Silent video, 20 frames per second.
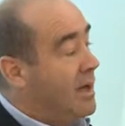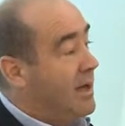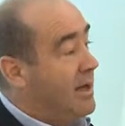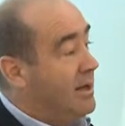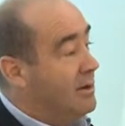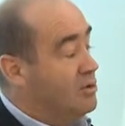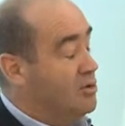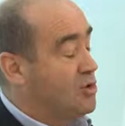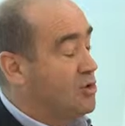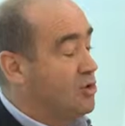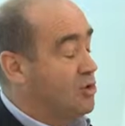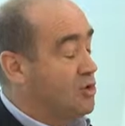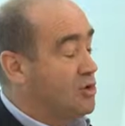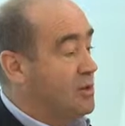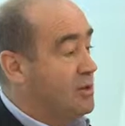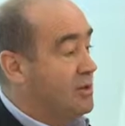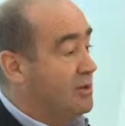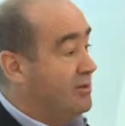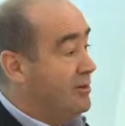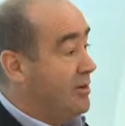
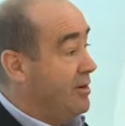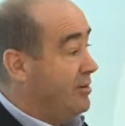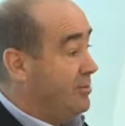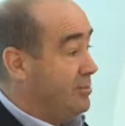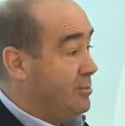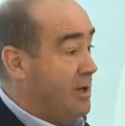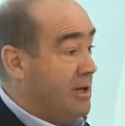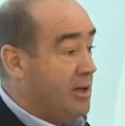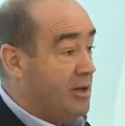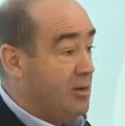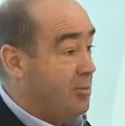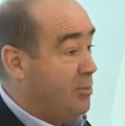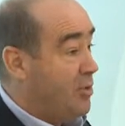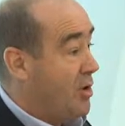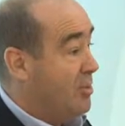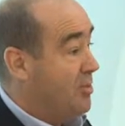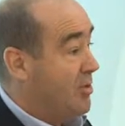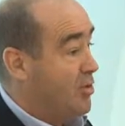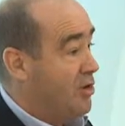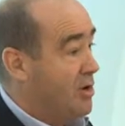outsourcing of media
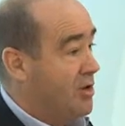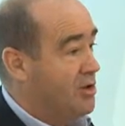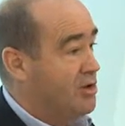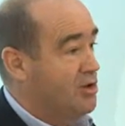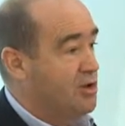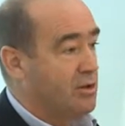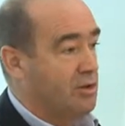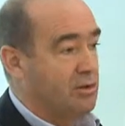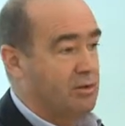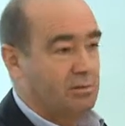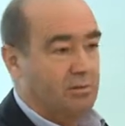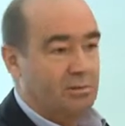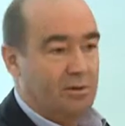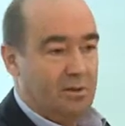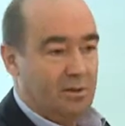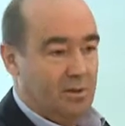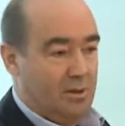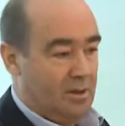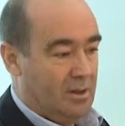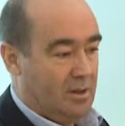preparation
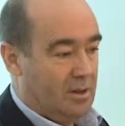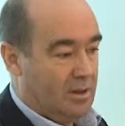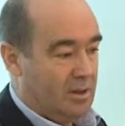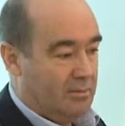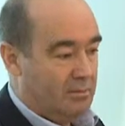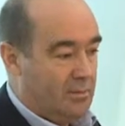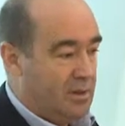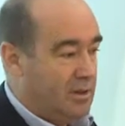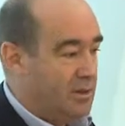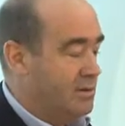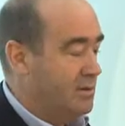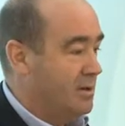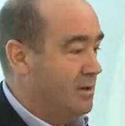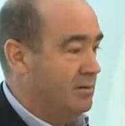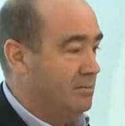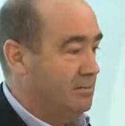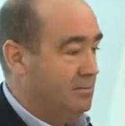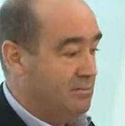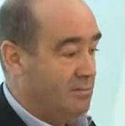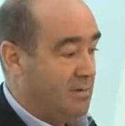
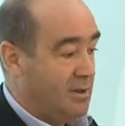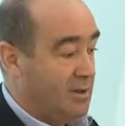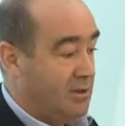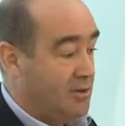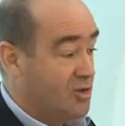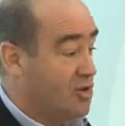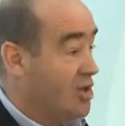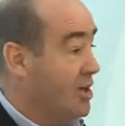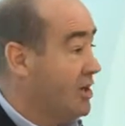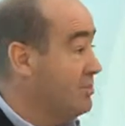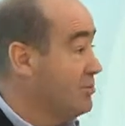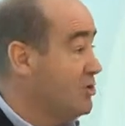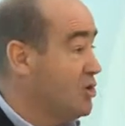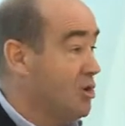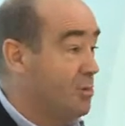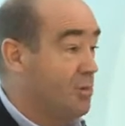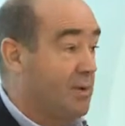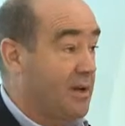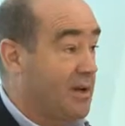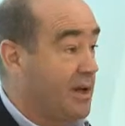and tape
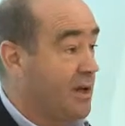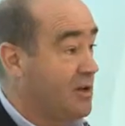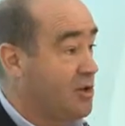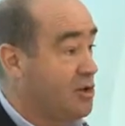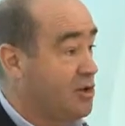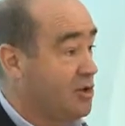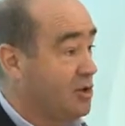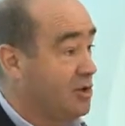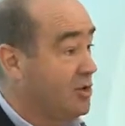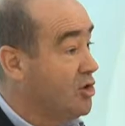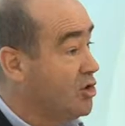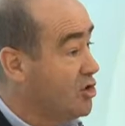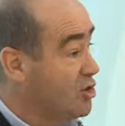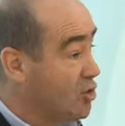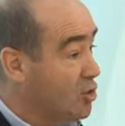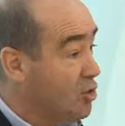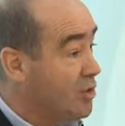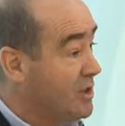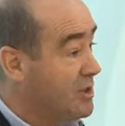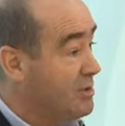duplication has
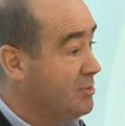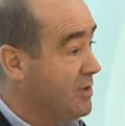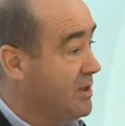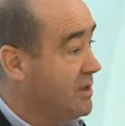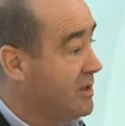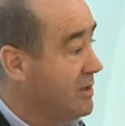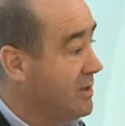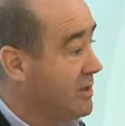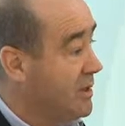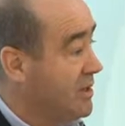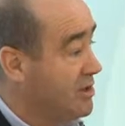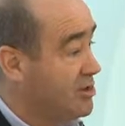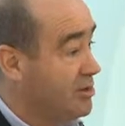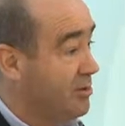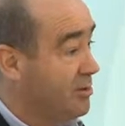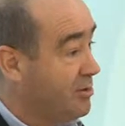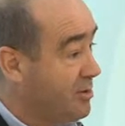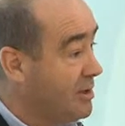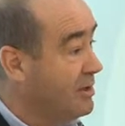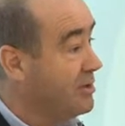always been there.
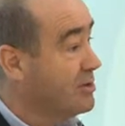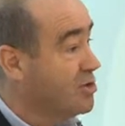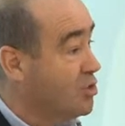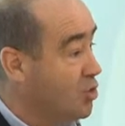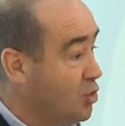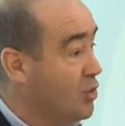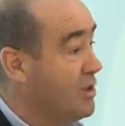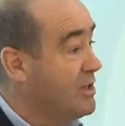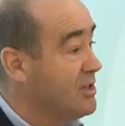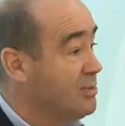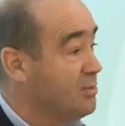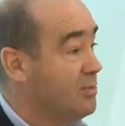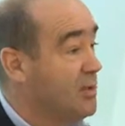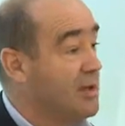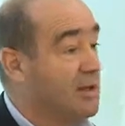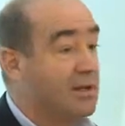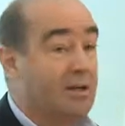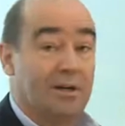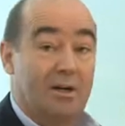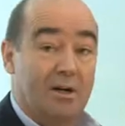So I think there's always
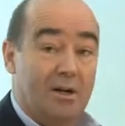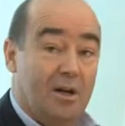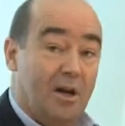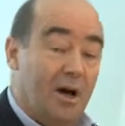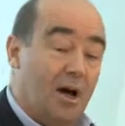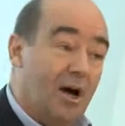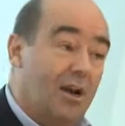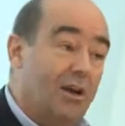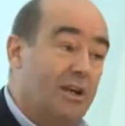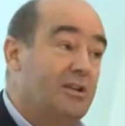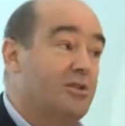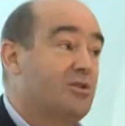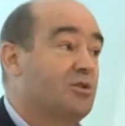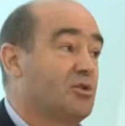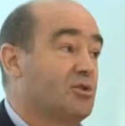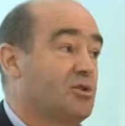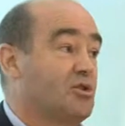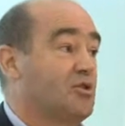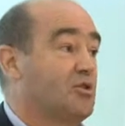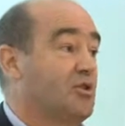been an
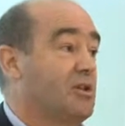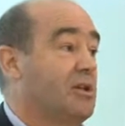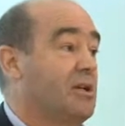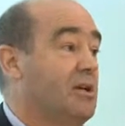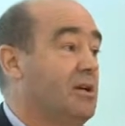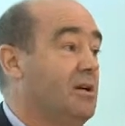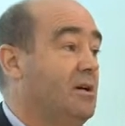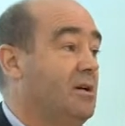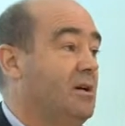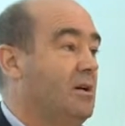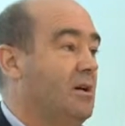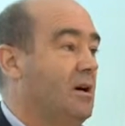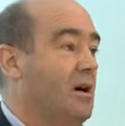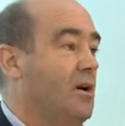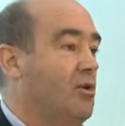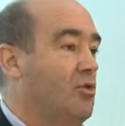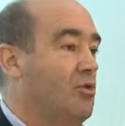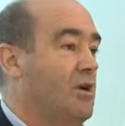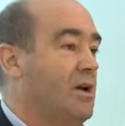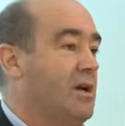industry
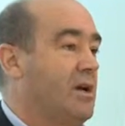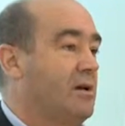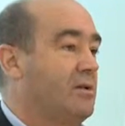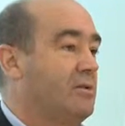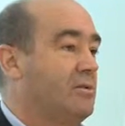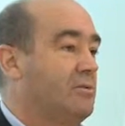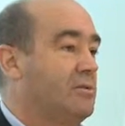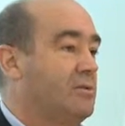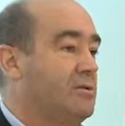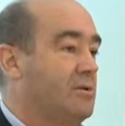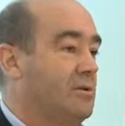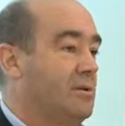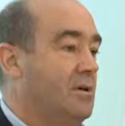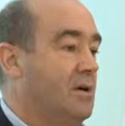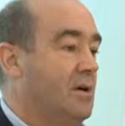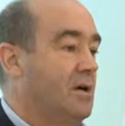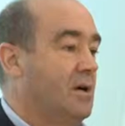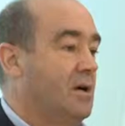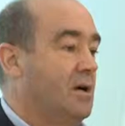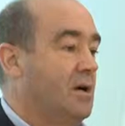around
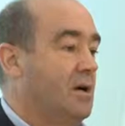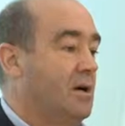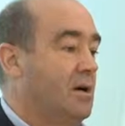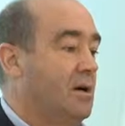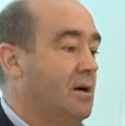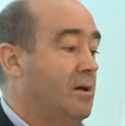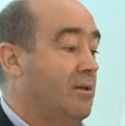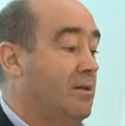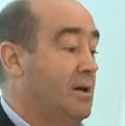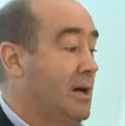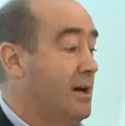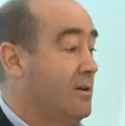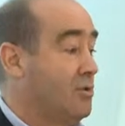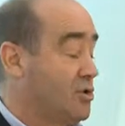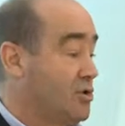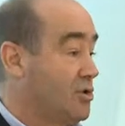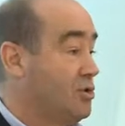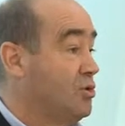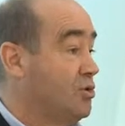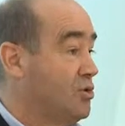the
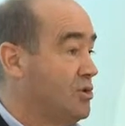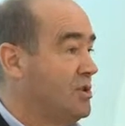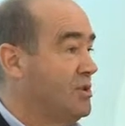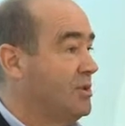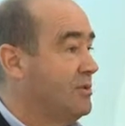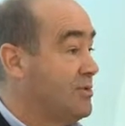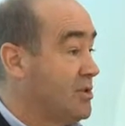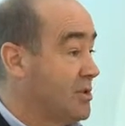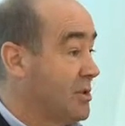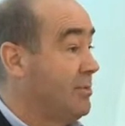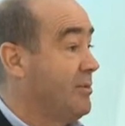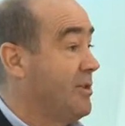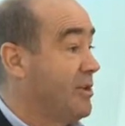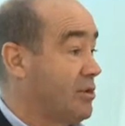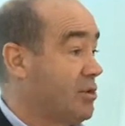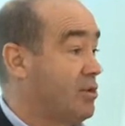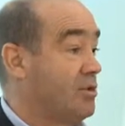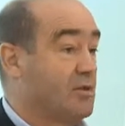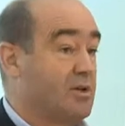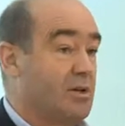outsourcing of some of the
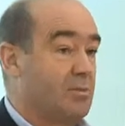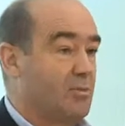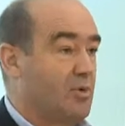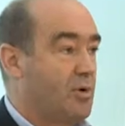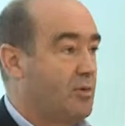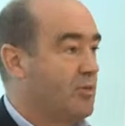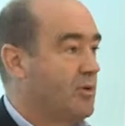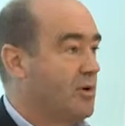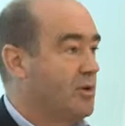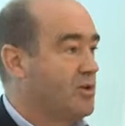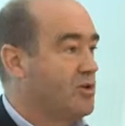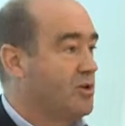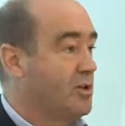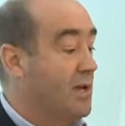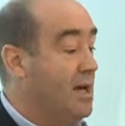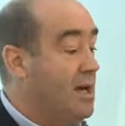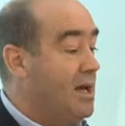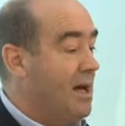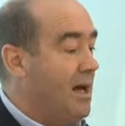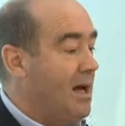content
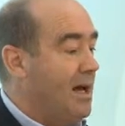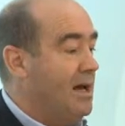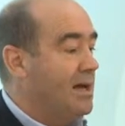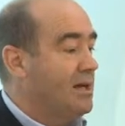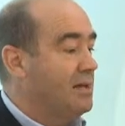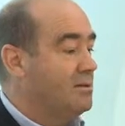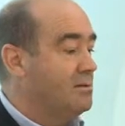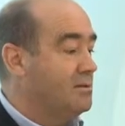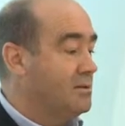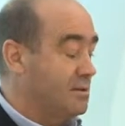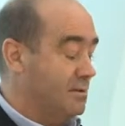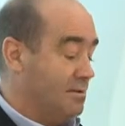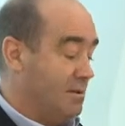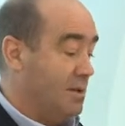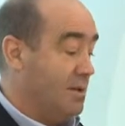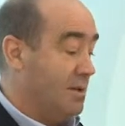preparation, and